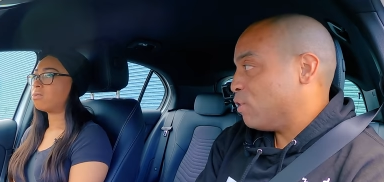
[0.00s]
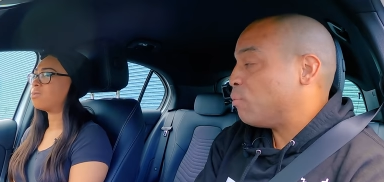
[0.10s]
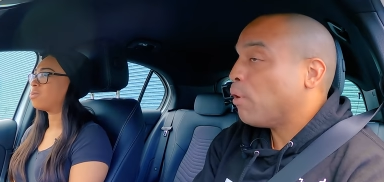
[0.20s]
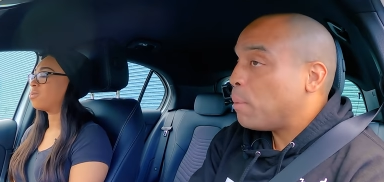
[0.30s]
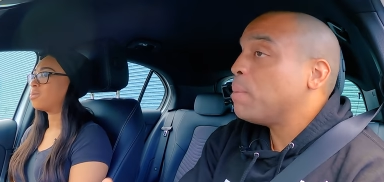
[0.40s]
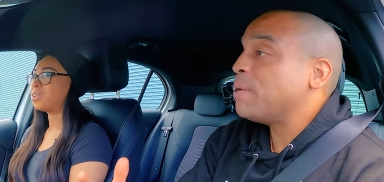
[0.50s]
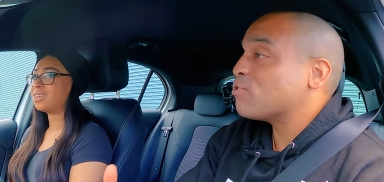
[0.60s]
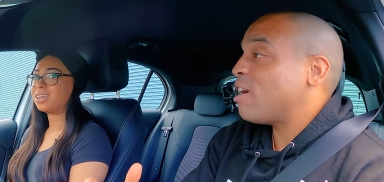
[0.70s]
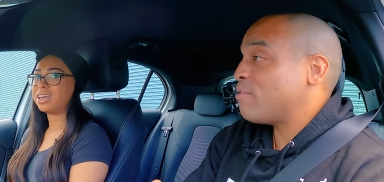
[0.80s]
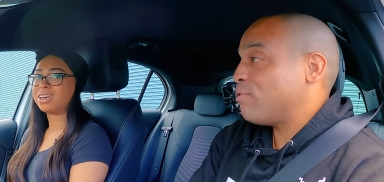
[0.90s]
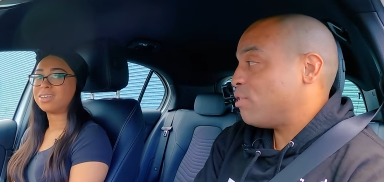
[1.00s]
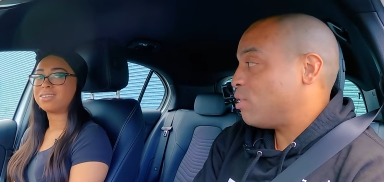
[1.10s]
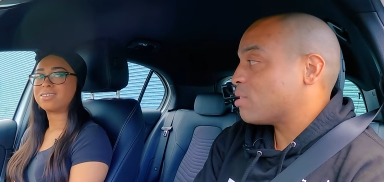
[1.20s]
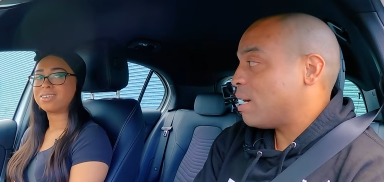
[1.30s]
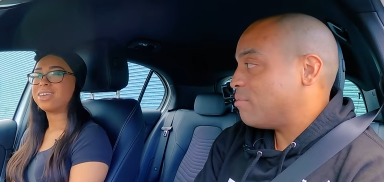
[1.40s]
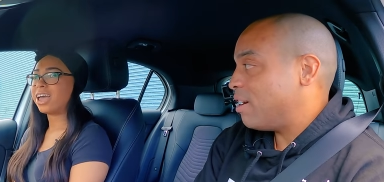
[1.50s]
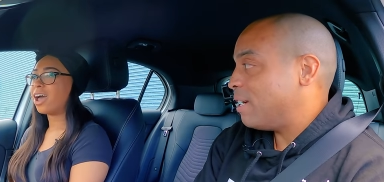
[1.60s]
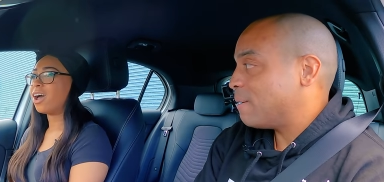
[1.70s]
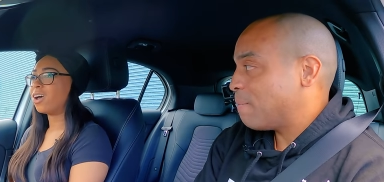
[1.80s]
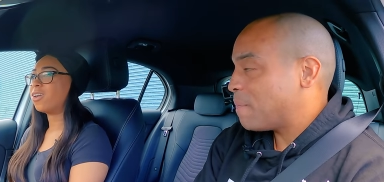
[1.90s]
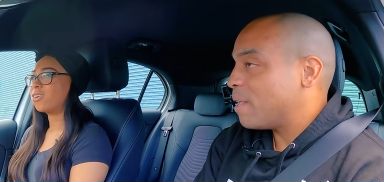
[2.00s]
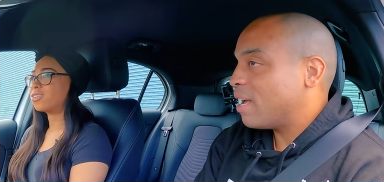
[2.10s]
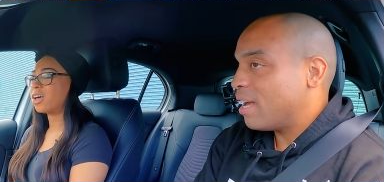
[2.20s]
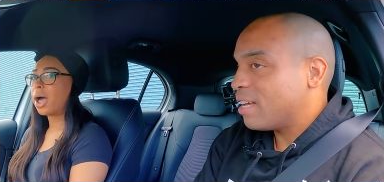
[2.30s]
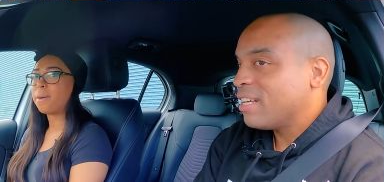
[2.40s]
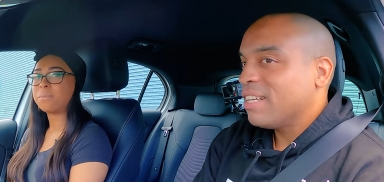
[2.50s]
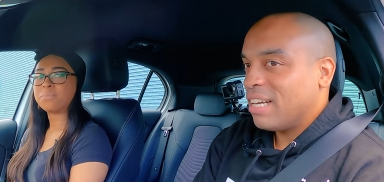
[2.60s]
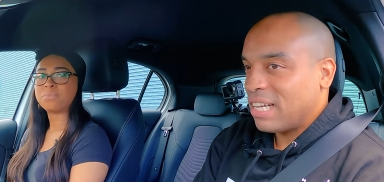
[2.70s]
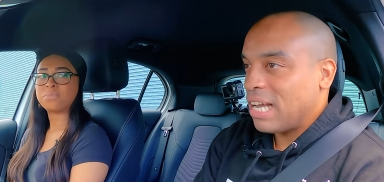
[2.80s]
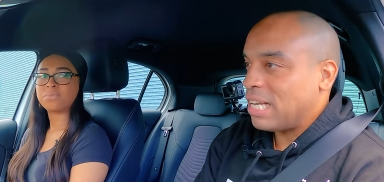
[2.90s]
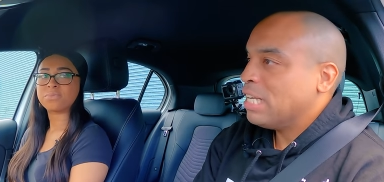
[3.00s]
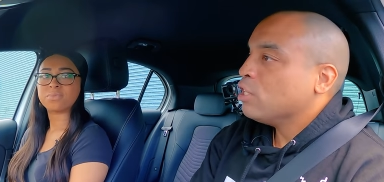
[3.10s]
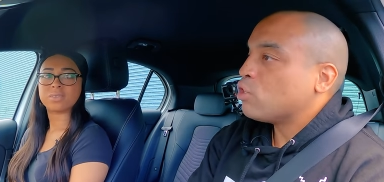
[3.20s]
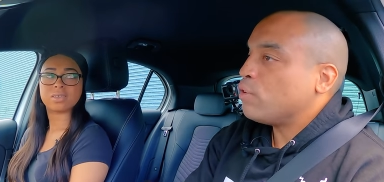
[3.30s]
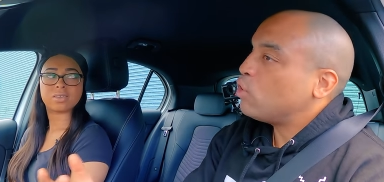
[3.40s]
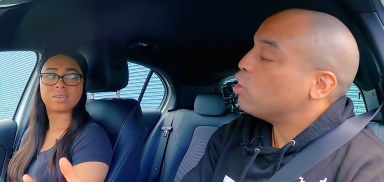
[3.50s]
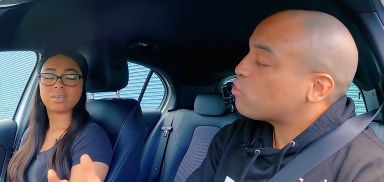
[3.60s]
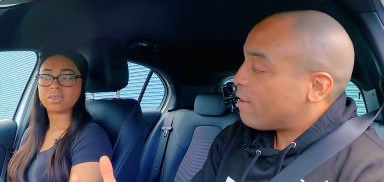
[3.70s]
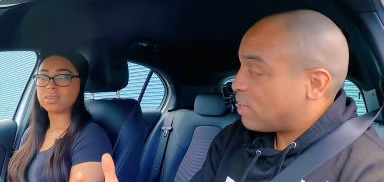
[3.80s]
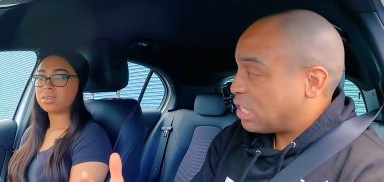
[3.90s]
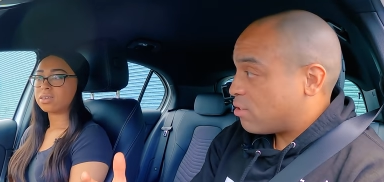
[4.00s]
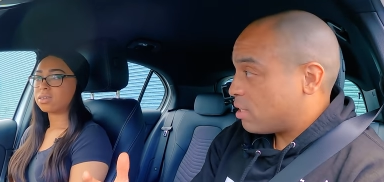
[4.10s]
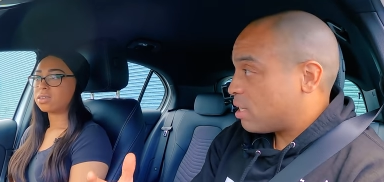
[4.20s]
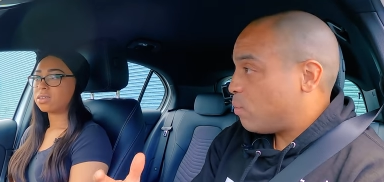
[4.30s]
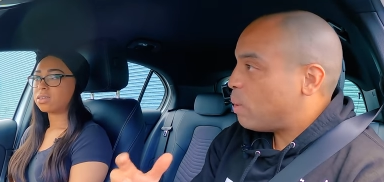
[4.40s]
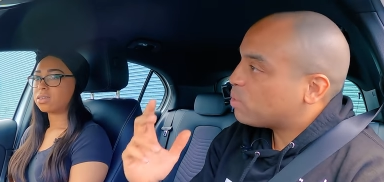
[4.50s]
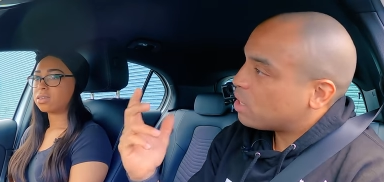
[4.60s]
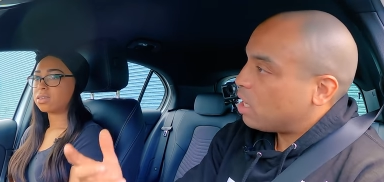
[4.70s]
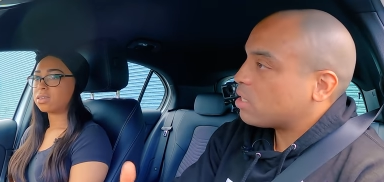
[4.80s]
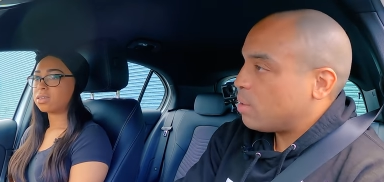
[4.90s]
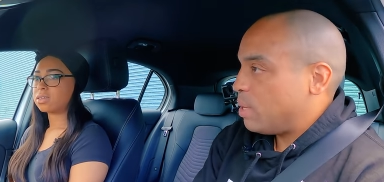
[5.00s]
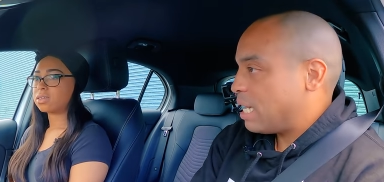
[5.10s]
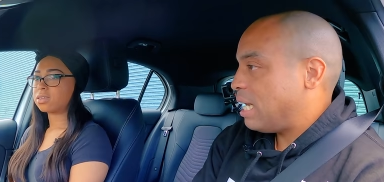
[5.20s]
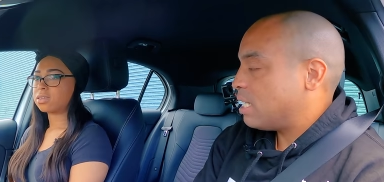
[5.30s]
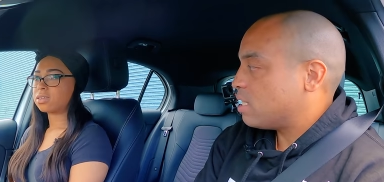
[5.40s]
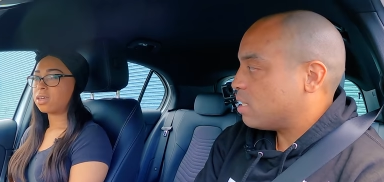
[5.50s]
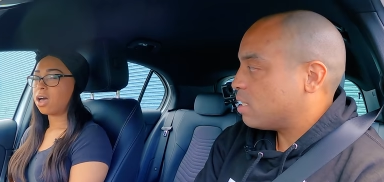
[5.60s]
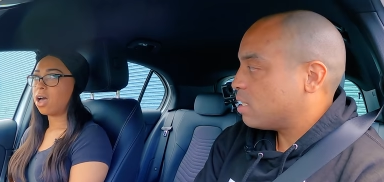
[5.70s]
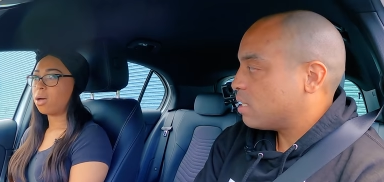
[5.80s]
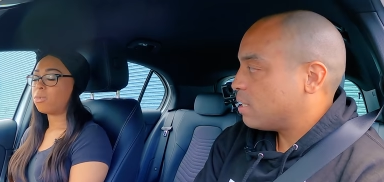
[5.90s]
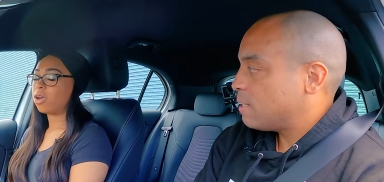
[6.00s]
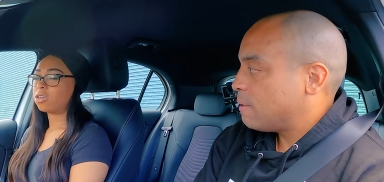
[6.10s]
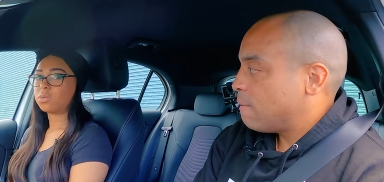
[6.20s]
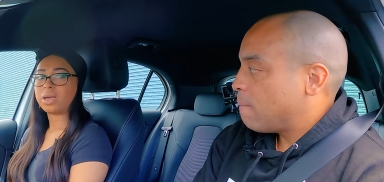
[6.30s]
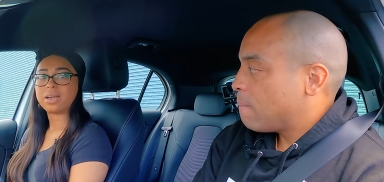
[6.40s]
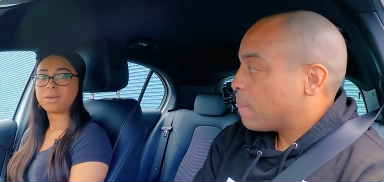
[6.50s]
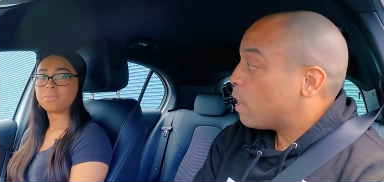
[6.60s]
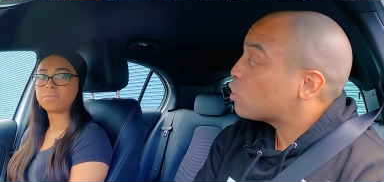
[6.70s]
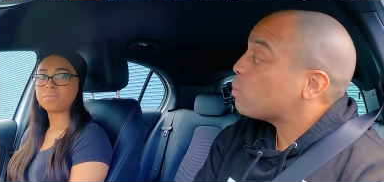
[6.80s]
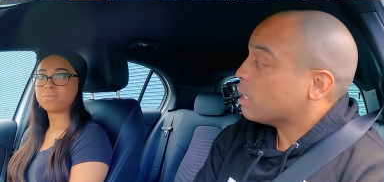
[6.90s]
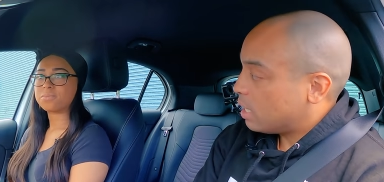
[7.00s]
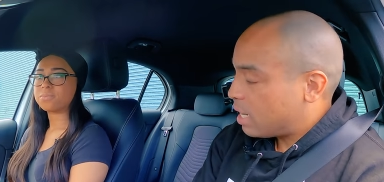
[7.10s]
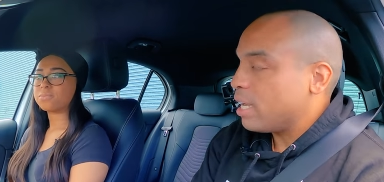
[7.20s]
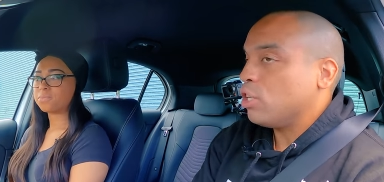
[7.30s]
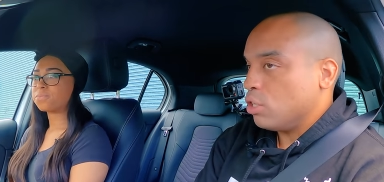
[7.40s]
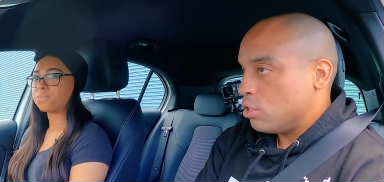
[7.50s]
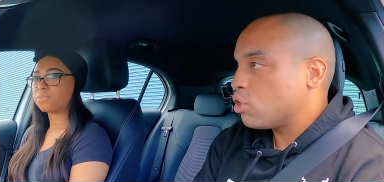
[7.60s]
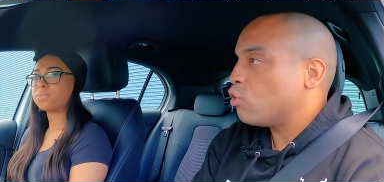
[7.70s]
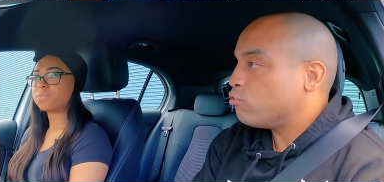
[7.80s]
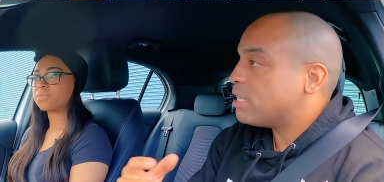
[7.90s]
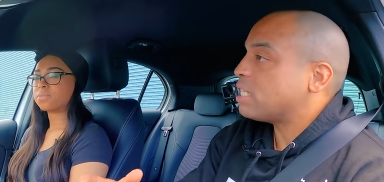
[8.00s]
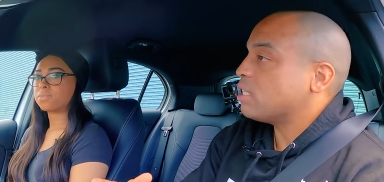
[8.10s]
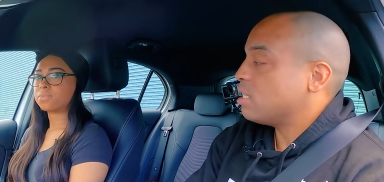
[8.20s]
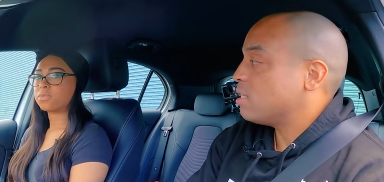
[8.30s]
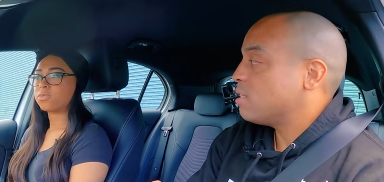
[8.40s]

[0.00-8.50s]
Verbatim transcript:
Speaker 1: oh, you've probably been driving years. for a long time, yeah, right? a long yeah. time. Okay, so you've got a driving instructor. When was the last time you had a lesson? Um, last week. Last week. Okay, good. So recent.